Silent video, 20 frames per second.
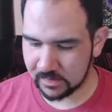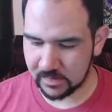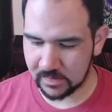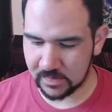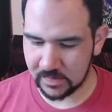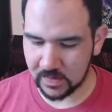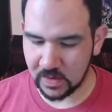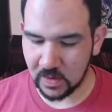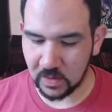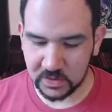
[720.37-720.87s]

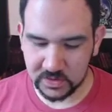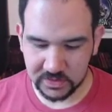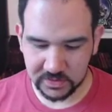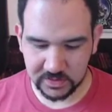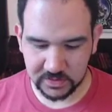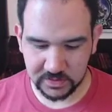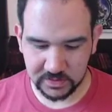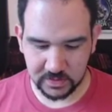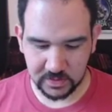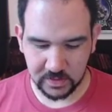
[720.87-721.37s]

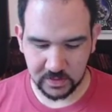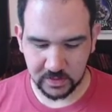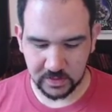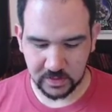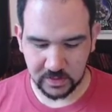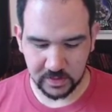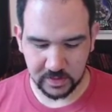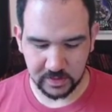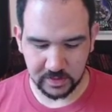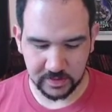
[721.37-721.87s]
notes
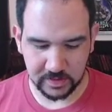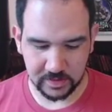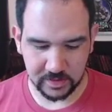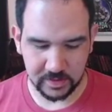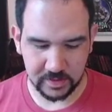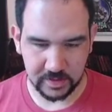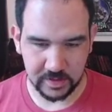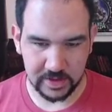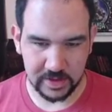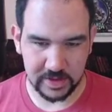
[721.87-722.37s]

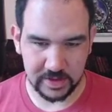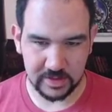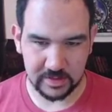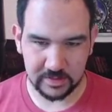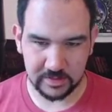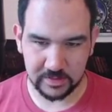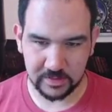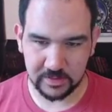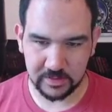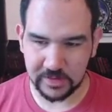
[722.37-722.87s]
or
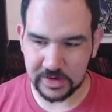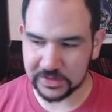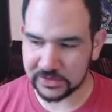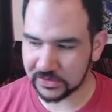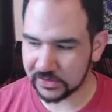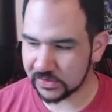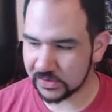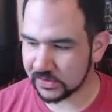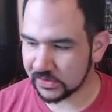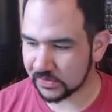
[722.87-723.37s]

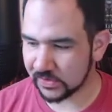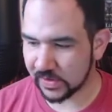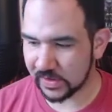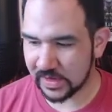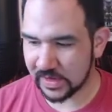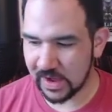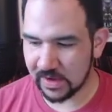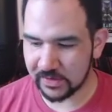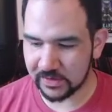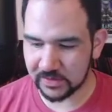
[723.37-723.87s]
creatures or
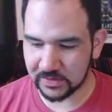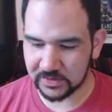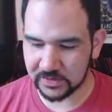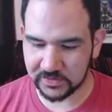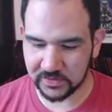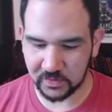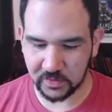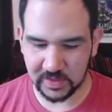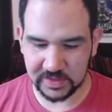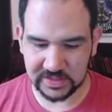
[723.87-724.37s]
encounters
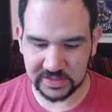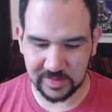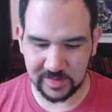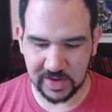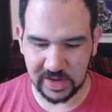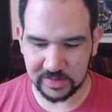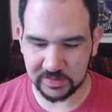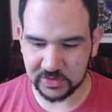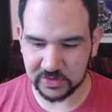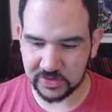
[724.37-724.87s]
for what's
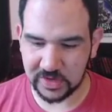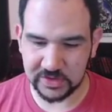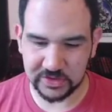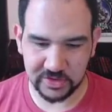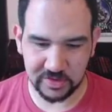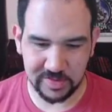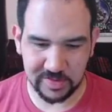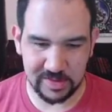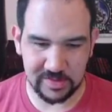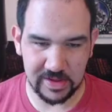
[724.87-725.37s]
coming up,
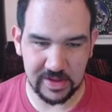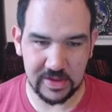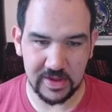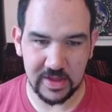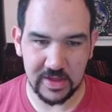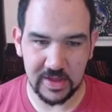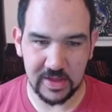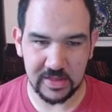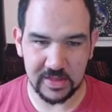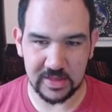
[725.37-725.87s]
treasure maybe
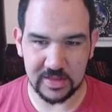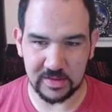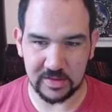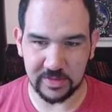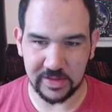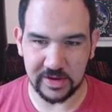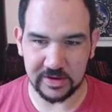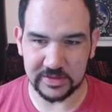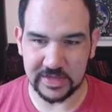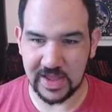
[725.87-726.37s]
that the
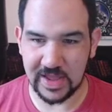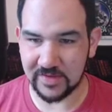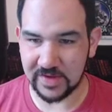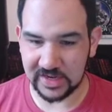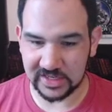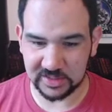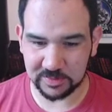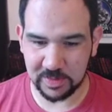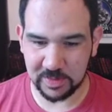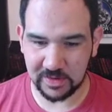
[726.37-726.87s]
players haven't
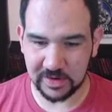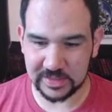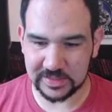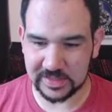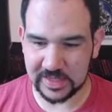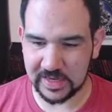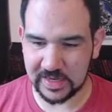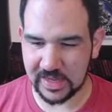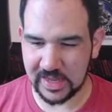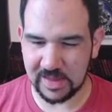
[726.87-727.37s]

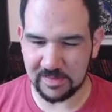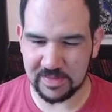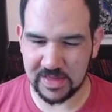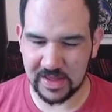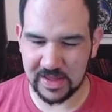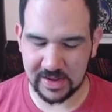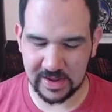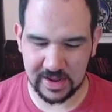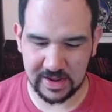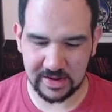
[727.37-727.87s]
experienced yet, keep
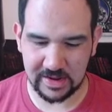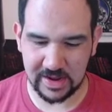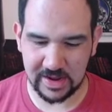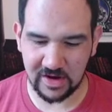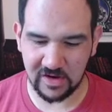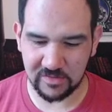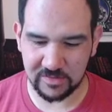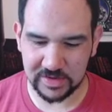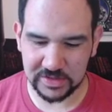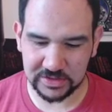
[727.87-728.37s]
that
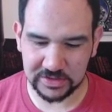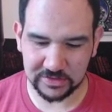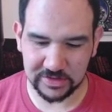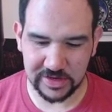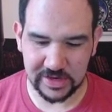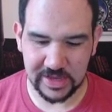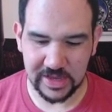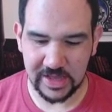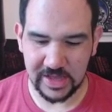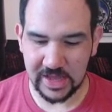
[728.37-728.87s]
air of
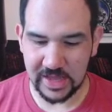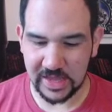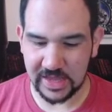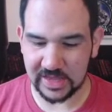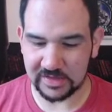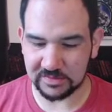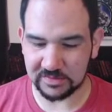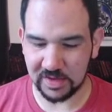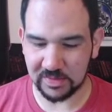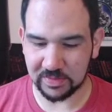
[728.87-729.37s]
mystery. It
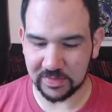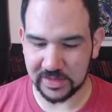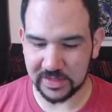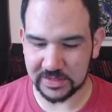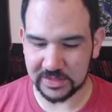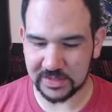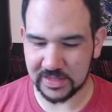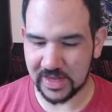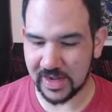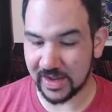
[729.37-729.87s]
gives me a
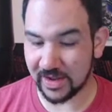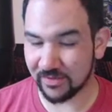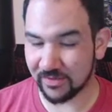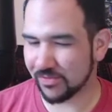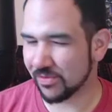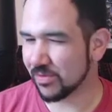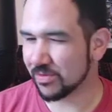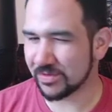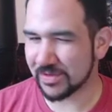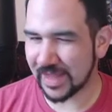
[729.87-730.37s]
place that I can
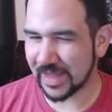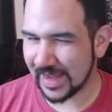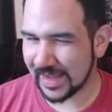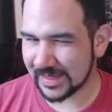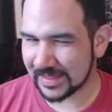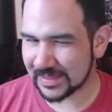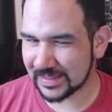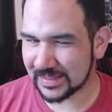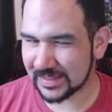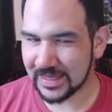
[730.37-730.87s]
roll
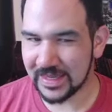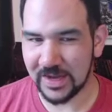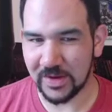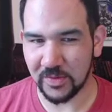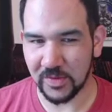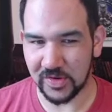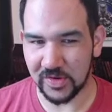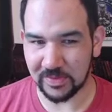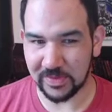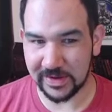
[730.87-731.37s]
dice
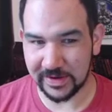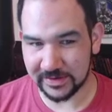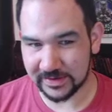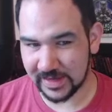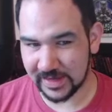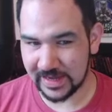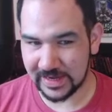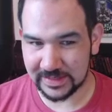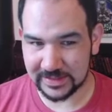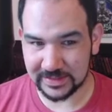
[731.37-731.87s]
where the players
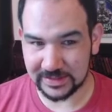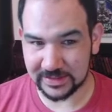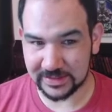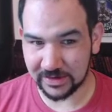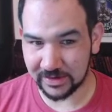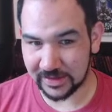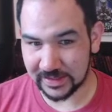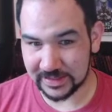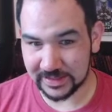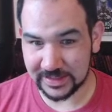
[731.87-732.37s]
can't
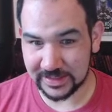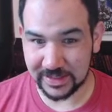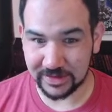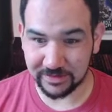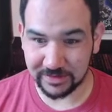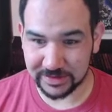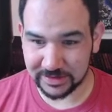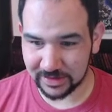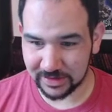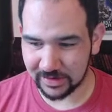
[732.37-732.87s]
necessarily see the
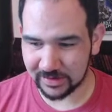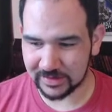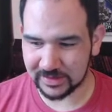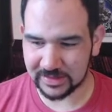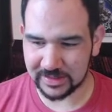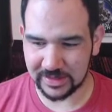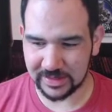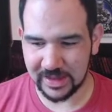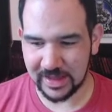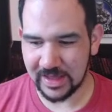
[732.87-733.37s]

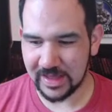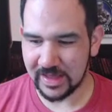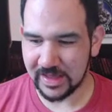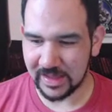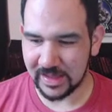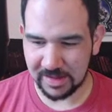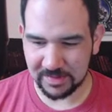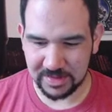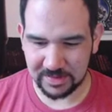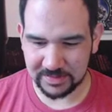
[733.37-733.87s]
results and
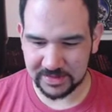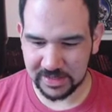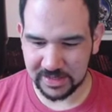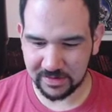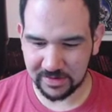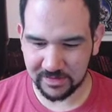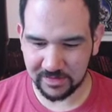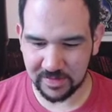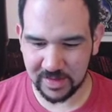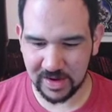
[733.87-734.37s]
keep them
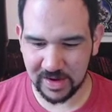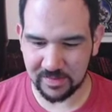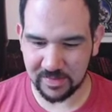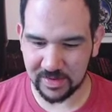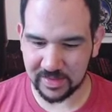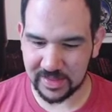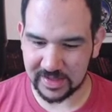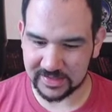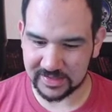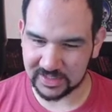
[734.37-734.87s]
secretive from there,
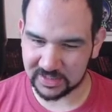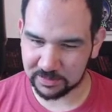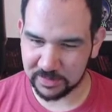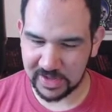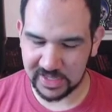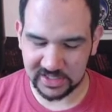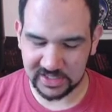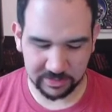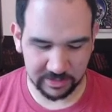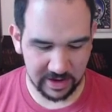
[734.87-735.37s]
build that
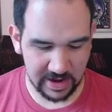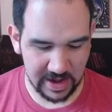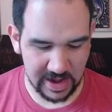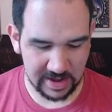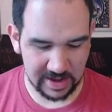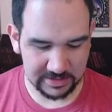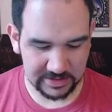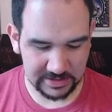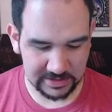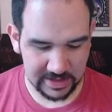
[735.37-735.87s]
suspense
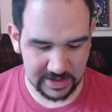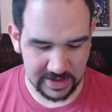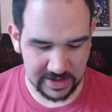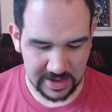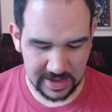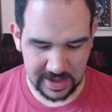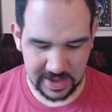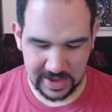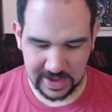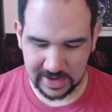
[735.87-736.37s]
perhaps.
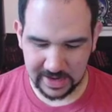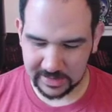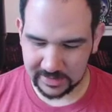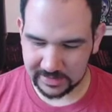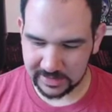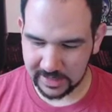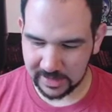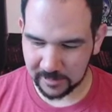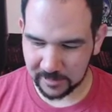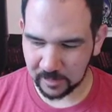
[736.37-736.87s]

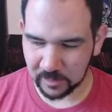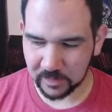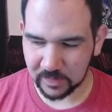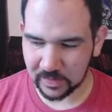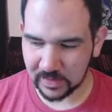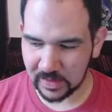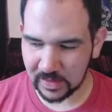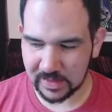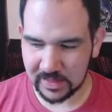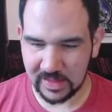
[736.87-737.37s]
And
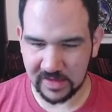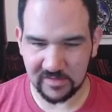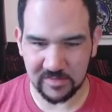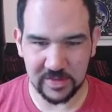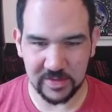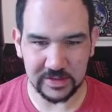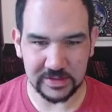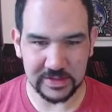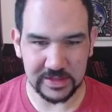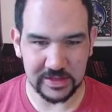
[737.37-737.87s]
they've
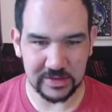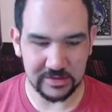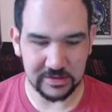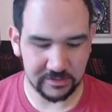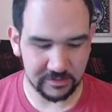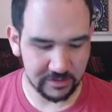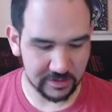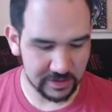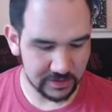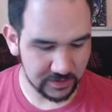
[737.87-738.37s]
built in
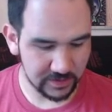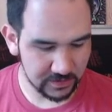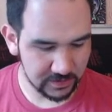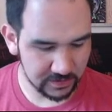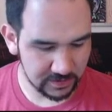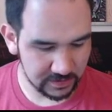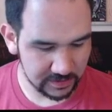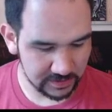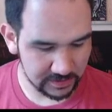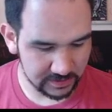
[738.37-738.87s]
really
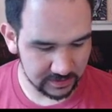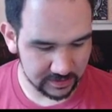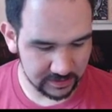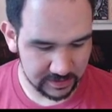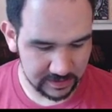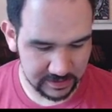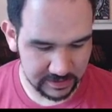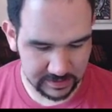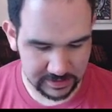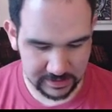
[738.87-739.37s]
cool little
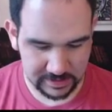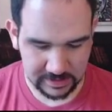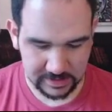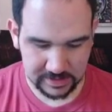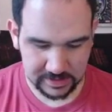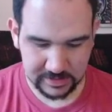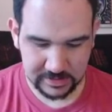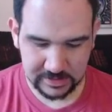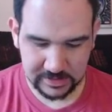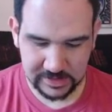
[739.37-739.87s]

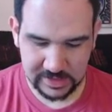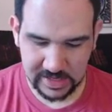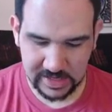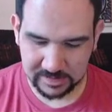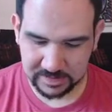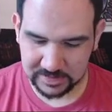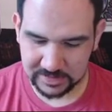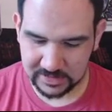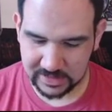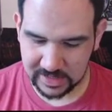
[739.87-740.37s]

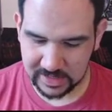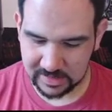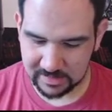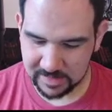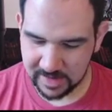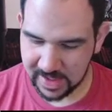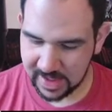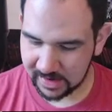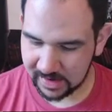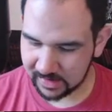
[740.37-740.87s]
tips on the
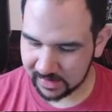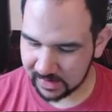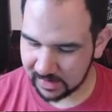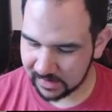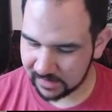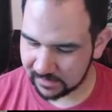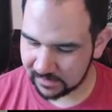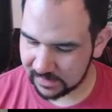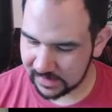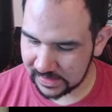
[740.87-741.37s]
back
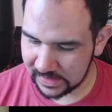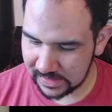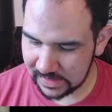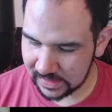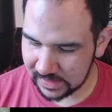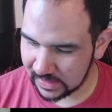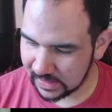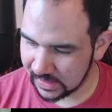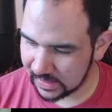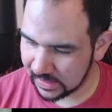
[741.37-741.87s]
of
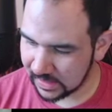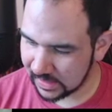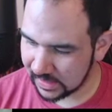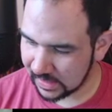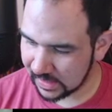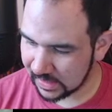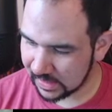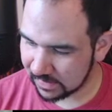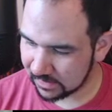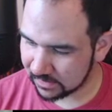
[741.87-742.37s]
the
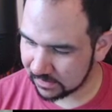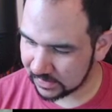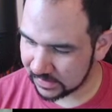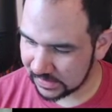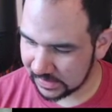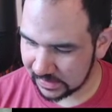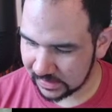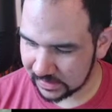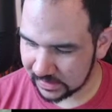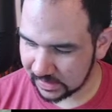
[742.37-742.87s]

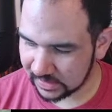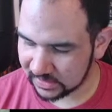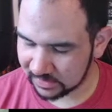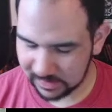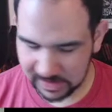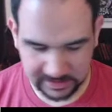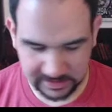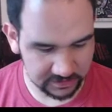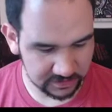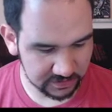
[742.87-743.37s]
Dungeon
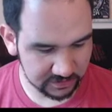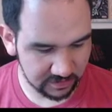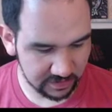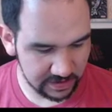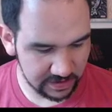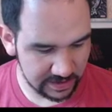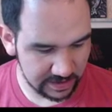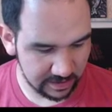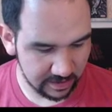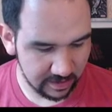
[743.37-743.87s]
Master
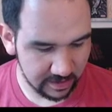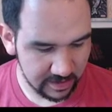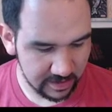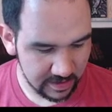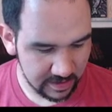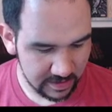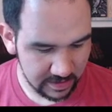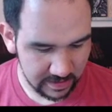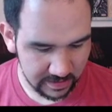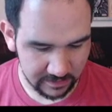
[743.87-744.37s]
screen here
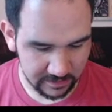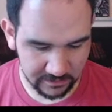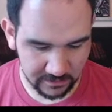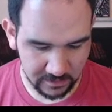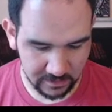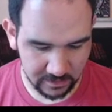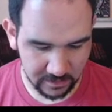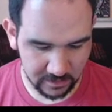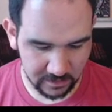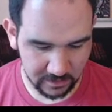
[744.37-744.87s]

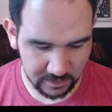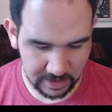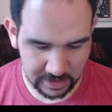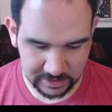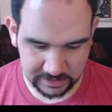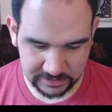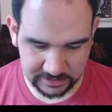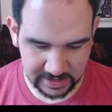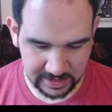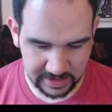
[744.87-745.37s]
for
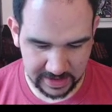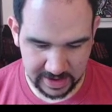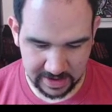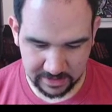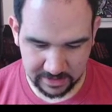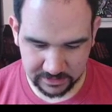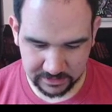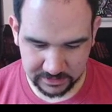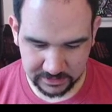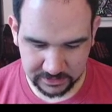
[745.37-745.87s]
understanding
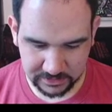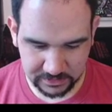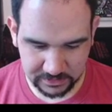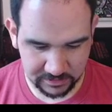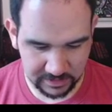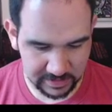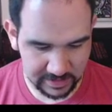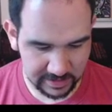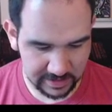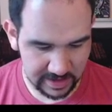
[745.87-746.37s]
how to
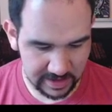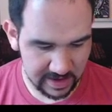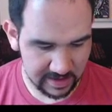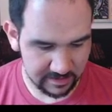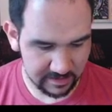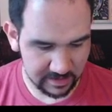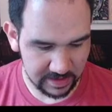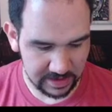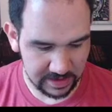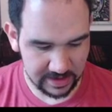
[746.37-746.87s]
run the
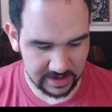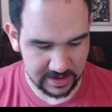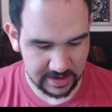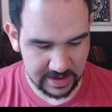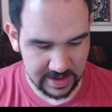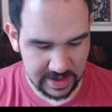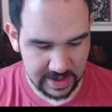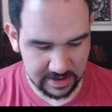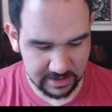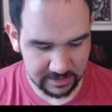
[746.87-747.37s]
game,
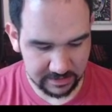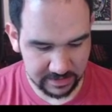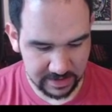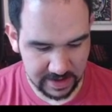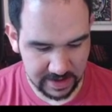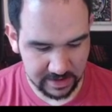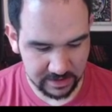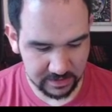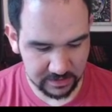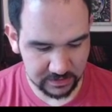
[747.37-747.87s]

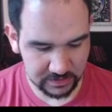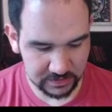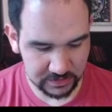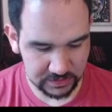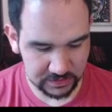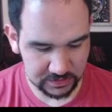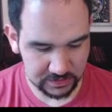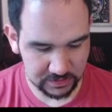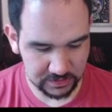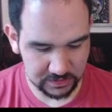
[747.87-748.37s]
how
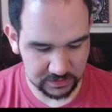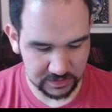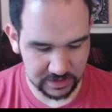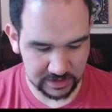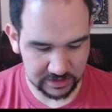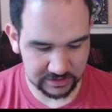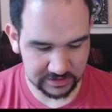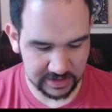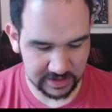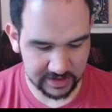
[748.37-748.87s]
to
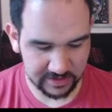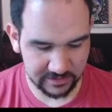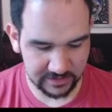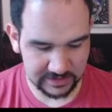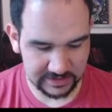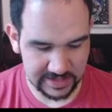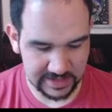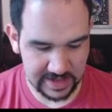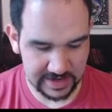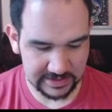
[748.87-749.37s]
understand
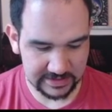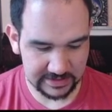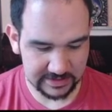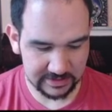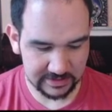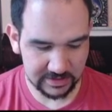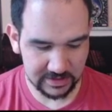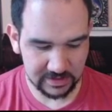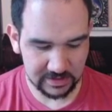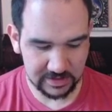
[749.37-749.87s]
different
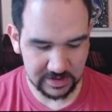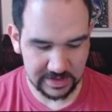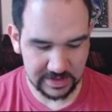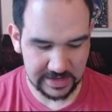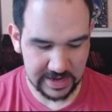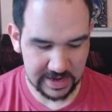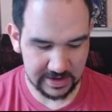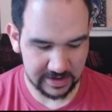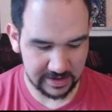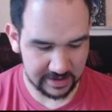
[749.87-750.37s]
statuses, so
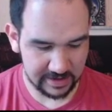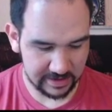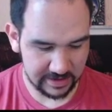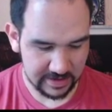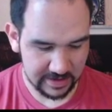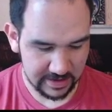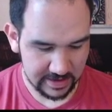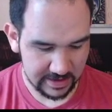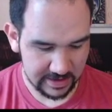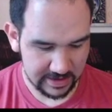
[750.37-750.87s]
attacking,
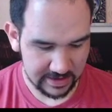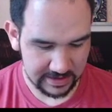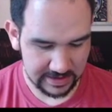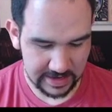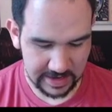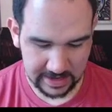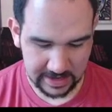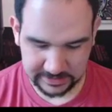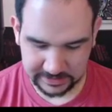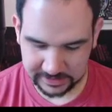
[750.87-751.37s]

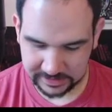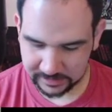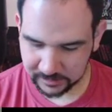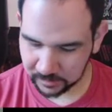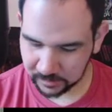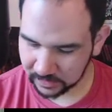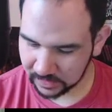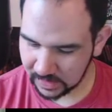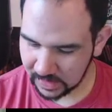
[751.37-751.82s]
dashing.